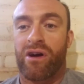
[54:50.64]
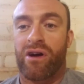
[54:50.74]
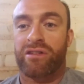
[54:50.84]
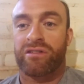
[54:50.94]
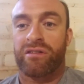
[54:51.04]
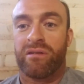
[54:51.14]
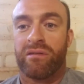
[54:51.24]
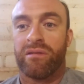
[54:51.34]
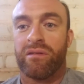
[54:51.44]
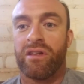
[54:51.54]
That's amazing.
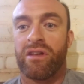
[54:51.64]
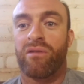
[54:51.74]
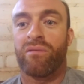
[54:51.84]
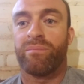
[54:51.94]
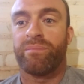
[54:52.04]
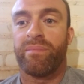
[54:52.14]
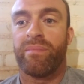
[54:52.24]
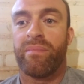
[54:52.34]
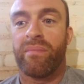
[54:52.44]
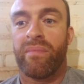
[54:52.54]
That is amazing.
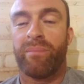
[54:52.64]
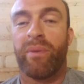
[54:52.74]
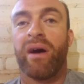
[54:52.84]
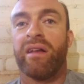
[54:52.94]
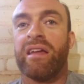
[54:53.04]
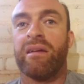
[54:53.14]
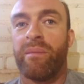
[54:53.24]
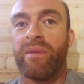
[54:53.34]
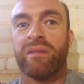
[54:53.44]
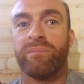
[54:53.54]
Yeah. But
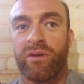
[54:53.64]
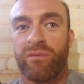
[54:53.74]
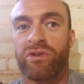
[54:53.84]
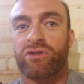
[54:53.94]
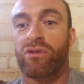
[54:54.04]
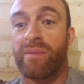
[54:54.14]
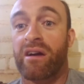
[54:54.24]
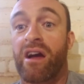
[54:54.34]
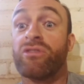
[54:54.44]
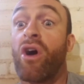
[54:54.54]
but we're talking about a
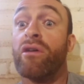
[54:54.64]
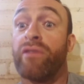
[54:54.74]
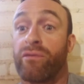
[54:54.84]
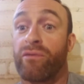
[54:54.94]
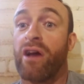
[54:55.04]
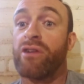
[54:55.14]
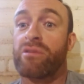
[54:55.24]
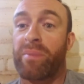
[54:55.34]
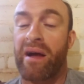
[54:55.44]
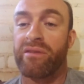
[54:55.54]
guy over
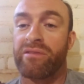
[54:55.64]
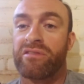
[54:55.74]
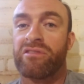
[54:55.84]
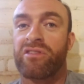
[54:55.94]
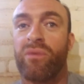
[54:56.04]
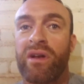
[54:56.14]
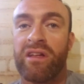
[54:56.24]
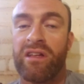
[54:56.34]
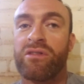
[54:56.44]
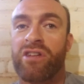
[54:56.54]
300 pounds. So when,
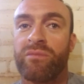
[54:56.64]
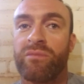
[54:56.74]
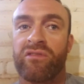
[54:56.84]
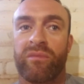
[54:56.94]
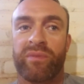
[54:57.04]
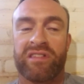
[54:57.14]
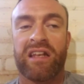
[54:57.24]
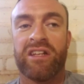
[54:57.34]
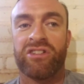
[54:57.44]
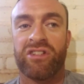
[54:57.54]
you know, in terms of a
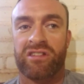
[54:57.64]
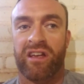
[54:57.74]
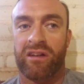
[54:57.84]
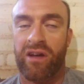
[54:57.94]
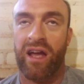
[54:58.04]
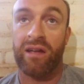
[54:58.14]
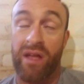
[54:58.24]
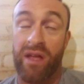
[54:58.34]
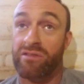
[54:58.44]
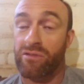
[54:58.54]
percentage, it's like, okay,
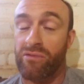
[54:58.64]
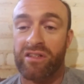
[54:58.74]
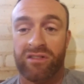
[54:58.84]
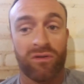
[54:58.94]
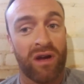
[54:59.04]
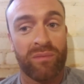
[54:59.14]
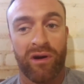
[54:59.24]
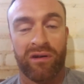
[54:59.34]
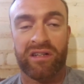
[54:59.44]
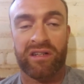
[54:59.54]
yeah, it's great. Still great
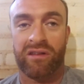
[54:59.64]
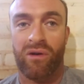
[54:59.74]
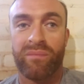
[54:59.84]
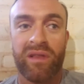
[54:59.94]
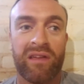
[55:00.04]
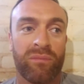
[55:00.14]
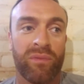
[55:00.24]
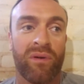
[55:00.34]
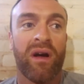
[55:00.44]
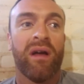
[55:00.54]
progress though. Unbelievable.